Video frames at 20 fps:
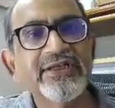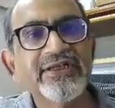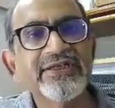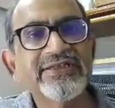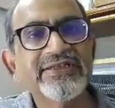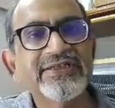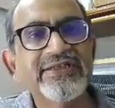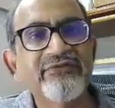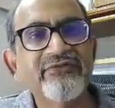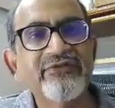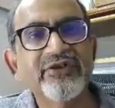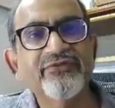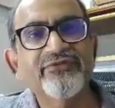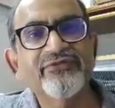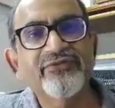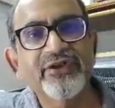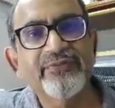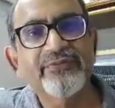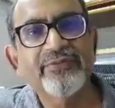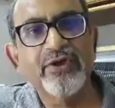severe
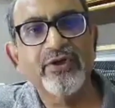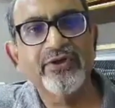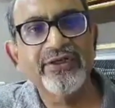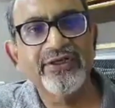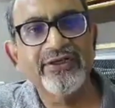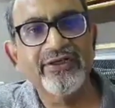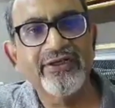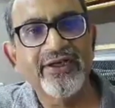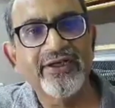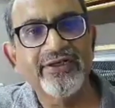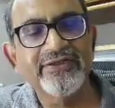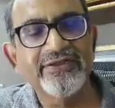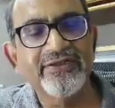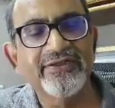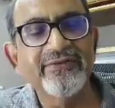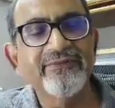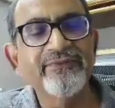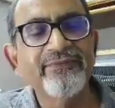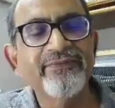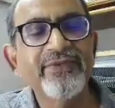fibrotic
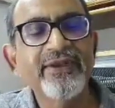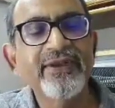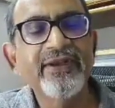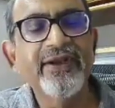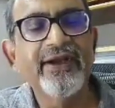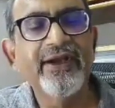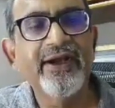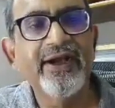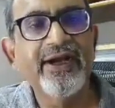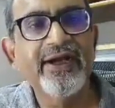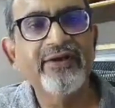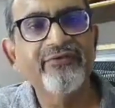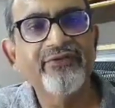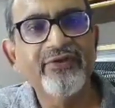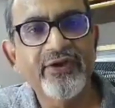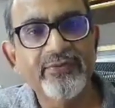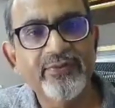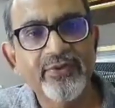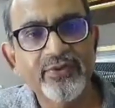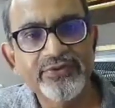reaction and
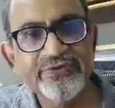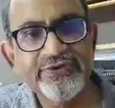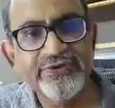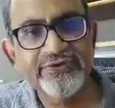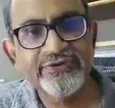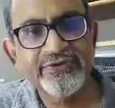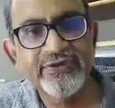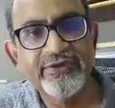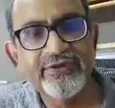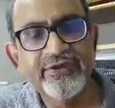fibrosis.